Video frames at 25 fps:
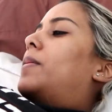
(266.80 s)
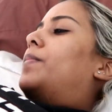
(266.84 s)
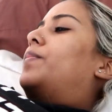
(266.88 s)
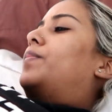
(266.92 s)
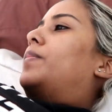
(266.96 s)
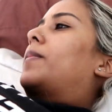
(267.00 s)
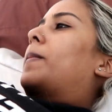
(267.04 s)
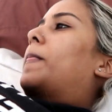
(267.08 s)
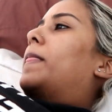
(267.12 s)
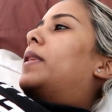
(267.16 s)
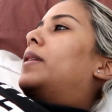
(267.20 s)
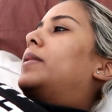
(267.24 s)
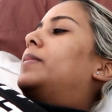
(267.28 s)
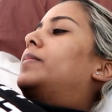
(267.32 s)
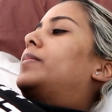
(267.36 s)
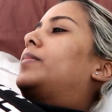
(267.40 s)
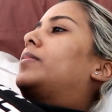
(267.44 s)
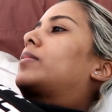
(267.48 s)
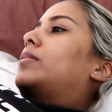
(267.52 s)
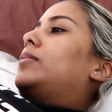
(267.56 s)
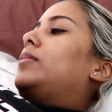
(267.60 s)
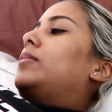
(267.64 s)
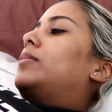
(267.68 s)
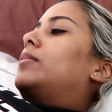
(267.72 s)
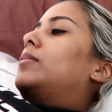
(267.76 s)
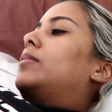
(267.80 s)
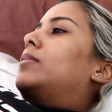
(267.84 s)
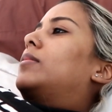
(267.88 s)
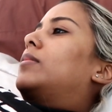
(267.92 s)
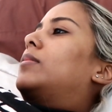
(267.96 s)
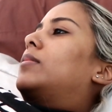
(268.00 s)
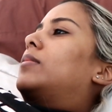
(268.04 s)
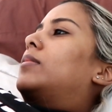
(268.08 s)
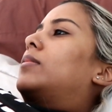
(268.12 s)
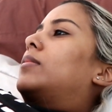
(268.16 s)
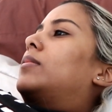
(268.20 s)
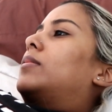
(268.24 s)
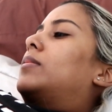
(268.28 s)

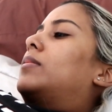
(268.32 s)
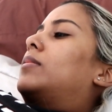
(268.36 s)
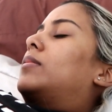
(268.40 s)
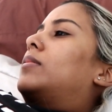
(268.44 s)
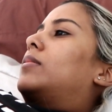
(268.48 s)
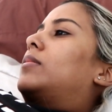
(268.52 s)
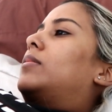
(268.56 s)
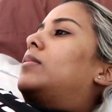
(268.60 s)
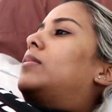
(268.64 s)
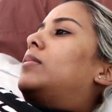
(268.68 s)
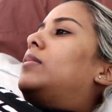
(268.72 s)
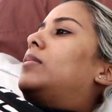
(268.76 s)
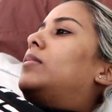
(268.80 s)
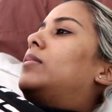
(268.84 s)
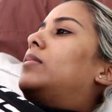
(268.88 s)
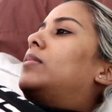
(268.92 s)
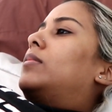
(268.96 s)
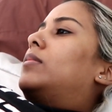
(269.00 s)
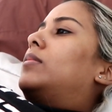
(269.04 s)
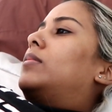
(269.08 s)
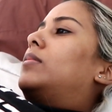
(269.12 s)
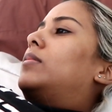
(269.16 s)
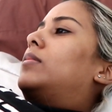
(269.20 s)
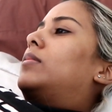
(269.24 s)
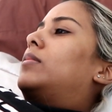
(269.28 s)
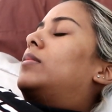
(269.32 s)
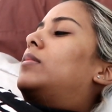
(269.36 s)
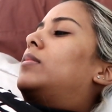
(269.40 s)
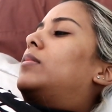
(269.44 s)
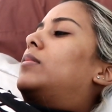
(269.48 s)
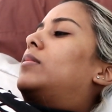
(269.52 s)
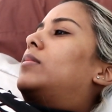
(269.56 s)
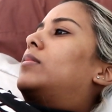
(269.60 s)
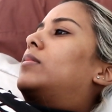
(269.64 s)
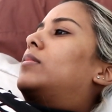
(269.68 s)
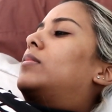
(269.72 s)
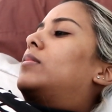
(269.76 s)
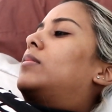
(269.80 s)

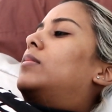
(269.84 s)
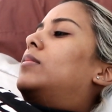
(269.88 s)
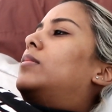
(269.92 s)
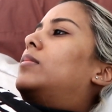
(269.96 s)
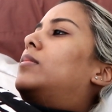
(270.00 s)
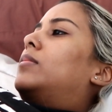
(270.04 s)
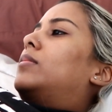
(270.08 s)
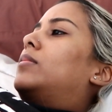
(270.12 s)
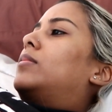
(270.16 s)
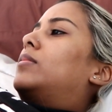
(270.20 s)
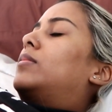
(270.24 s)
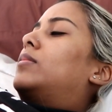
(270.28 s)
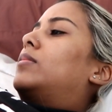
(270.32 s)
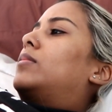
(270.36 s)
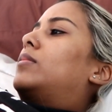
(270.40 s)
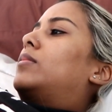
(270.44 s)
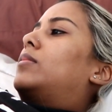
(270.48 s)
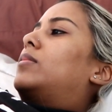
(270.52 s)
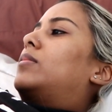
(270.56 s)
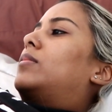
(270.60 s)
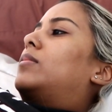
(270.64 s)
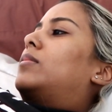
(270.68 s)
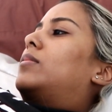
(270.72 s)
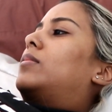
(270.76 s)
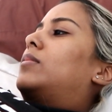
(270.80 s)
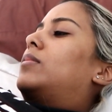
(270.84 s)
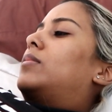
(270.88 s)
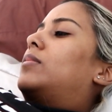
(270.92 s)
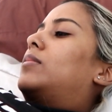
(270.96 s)
(no one is talking)